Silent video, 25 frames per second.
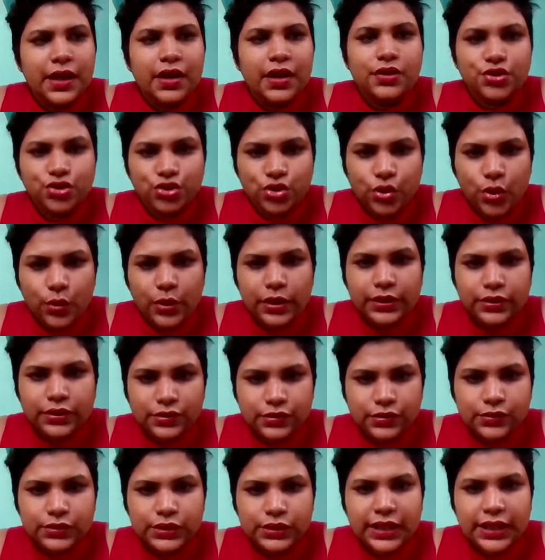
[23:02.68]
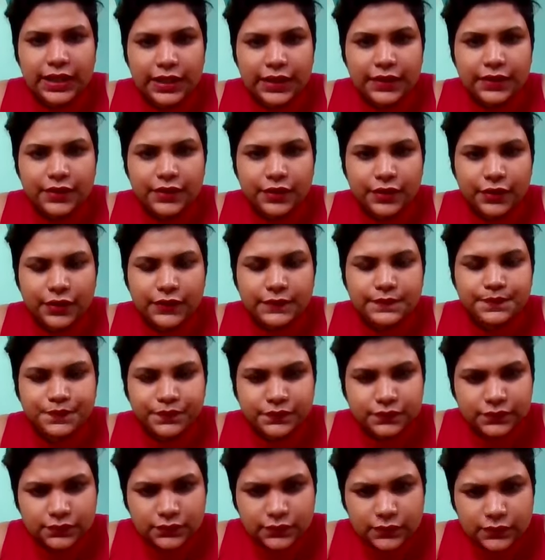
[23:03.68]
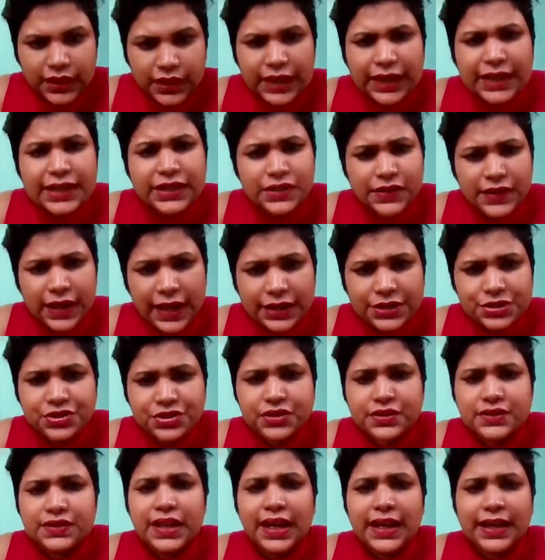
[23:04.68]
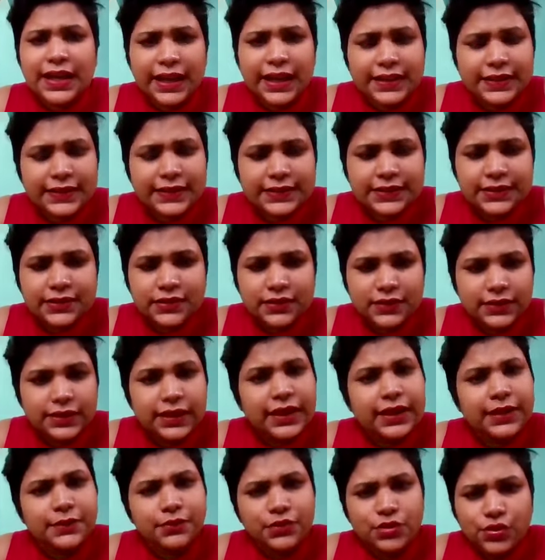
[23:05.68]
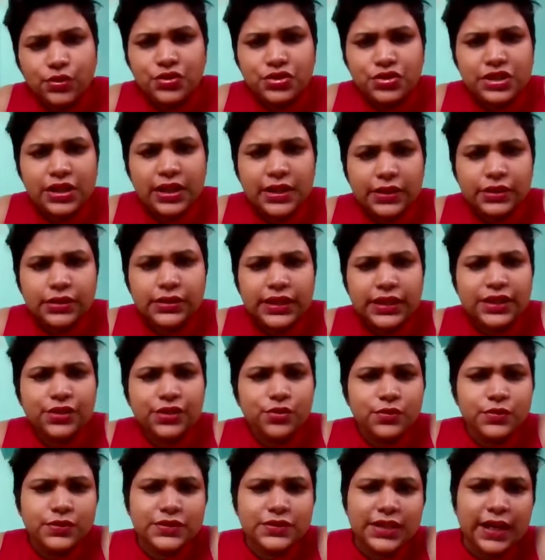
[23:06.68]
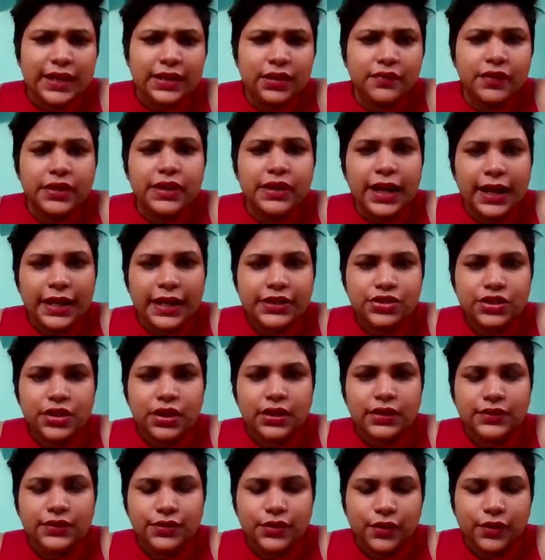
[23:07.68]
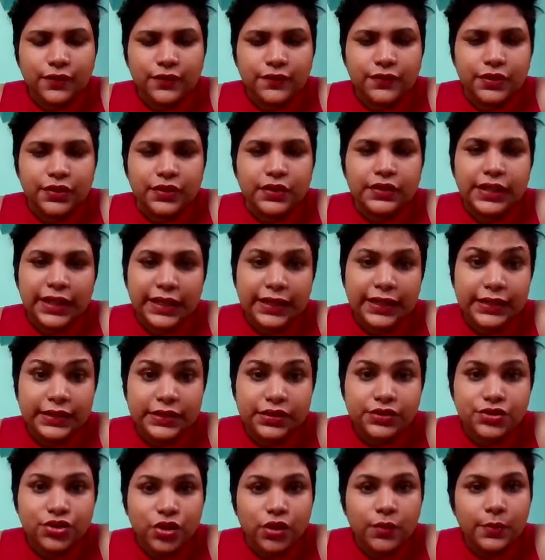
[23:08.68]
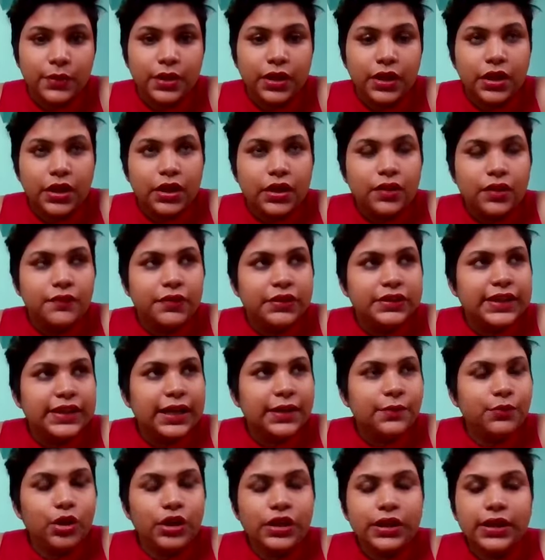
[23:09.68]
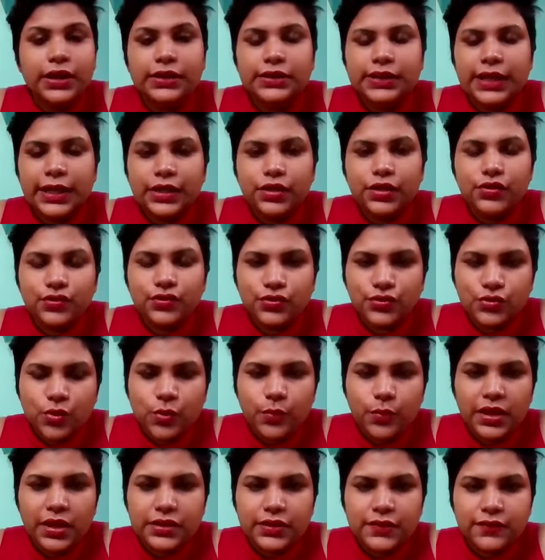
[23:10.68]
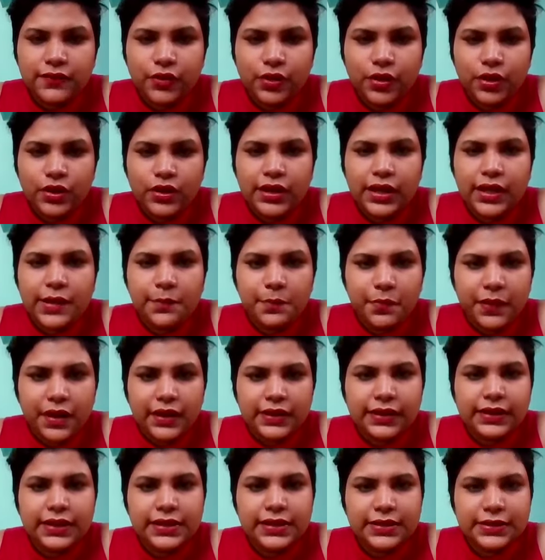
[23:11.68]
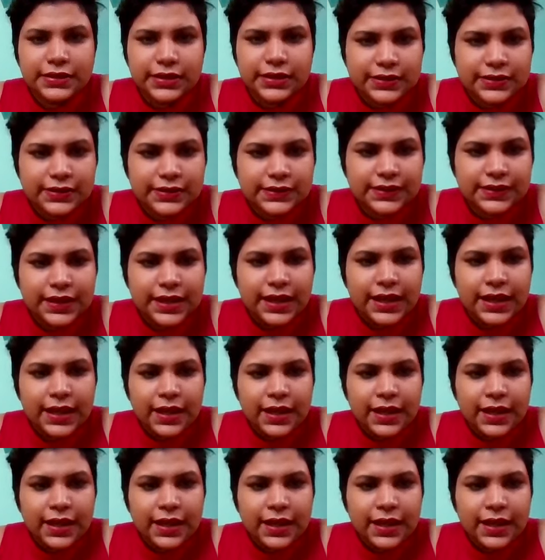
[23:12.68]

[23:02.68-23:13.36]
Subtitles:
show it through their interactions, I guess they do stand a very high chance of nailing the job. With that, Monica, thank you so much for imparting this